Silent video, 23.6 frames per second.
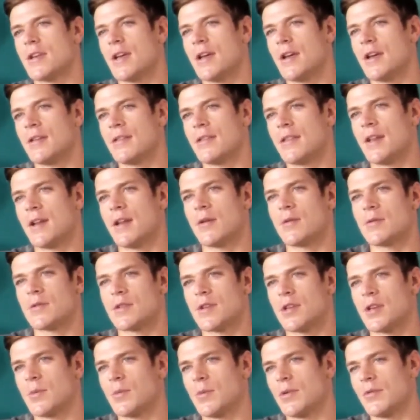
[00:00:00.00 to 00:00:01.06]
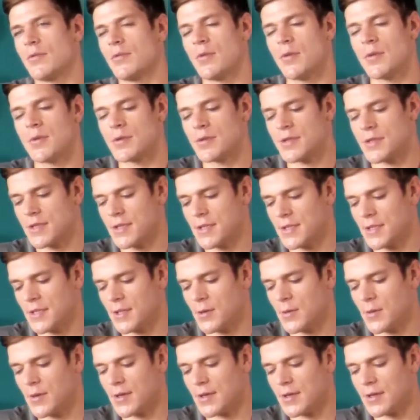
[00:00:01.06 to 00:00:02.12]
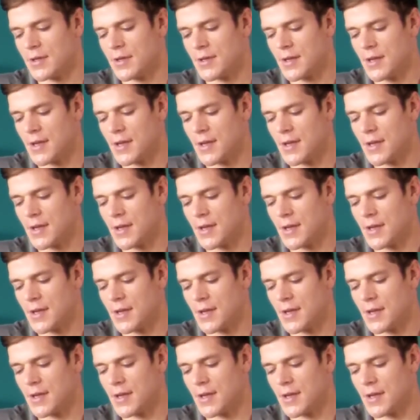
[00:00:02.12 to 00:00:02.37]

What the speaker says: that I was going to be forced to deal with